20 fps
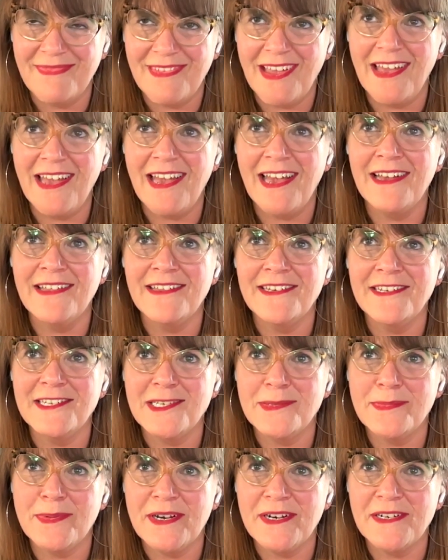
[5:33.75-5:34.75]
Alan
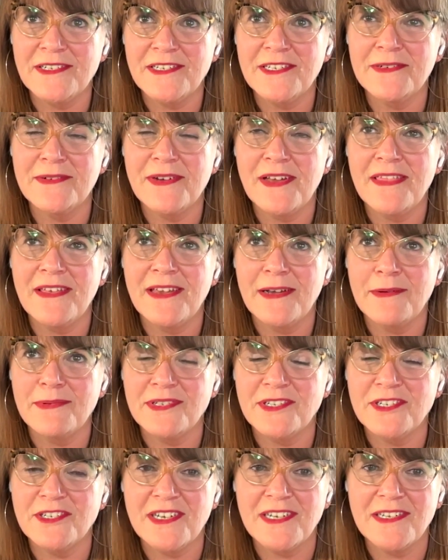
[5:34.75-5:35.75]
Espiritu, I think,
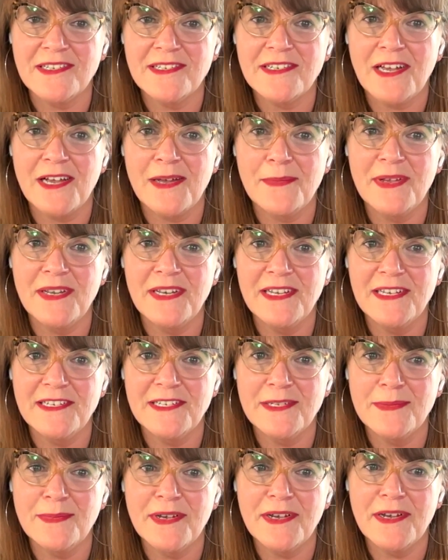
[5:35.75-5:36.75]
was just coming in
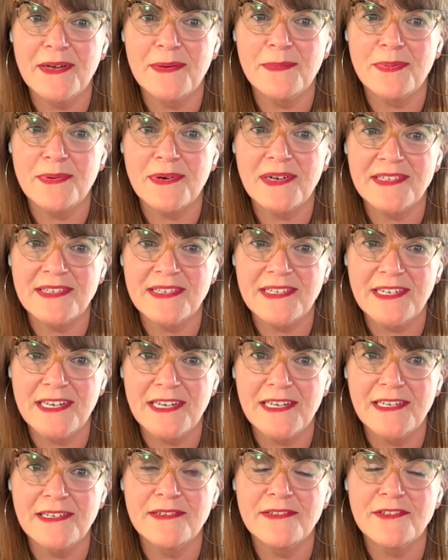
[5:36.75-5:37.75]
to become
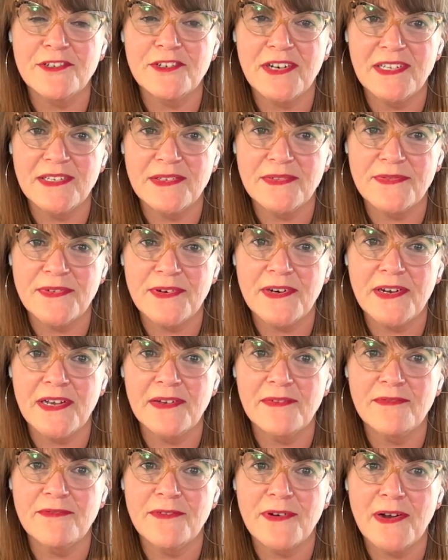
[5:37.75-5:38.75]
president,
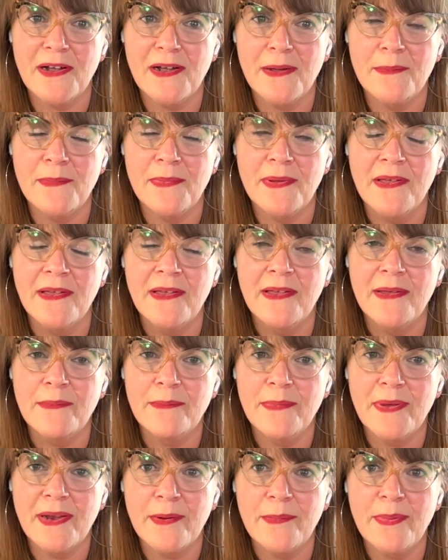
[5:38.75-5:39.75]
transferring from
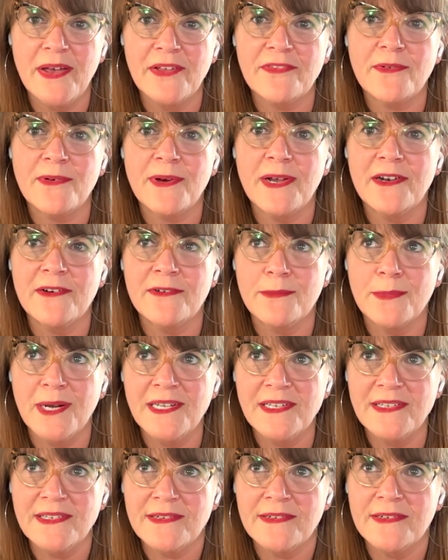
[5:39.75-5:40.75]
Mary Beth Crater
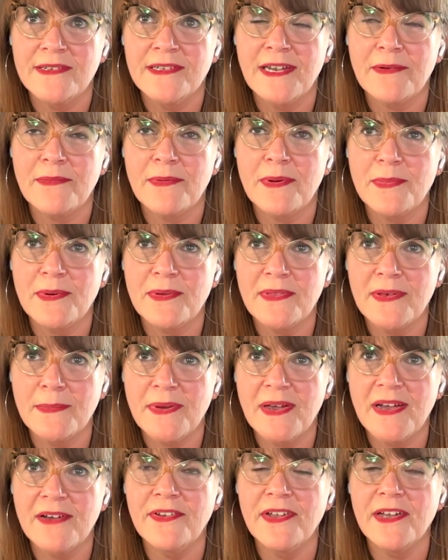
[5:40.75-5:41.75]
Whitesell. I remember
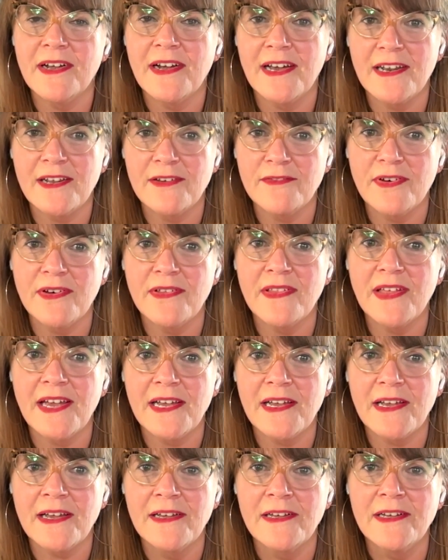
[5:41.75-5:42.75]
them having kind of a
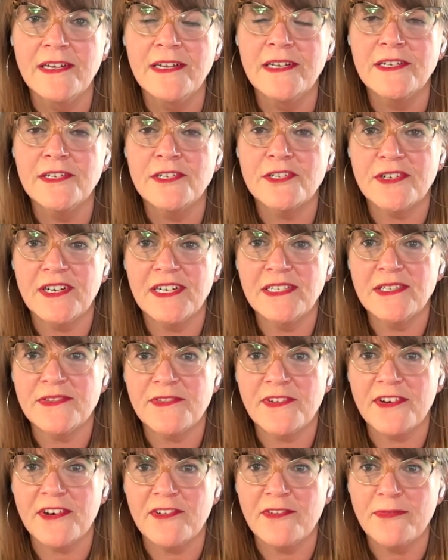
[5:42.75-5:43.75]
like
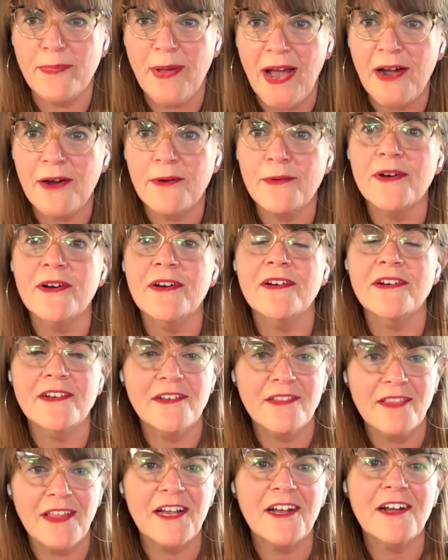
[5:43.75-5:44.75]
transfer of power,
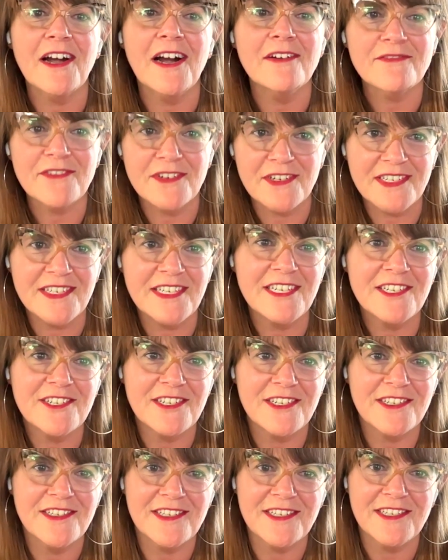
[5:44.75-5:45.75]
like
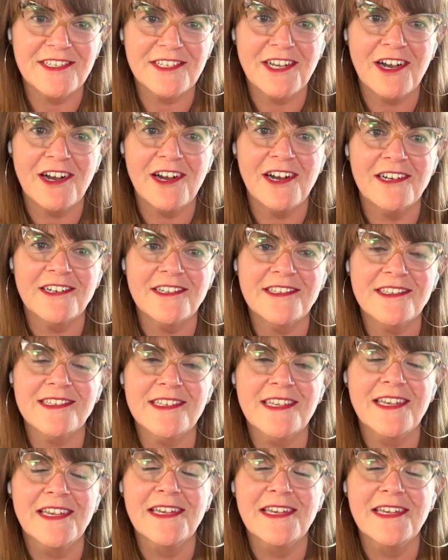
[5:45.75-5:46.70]
conversations and talks.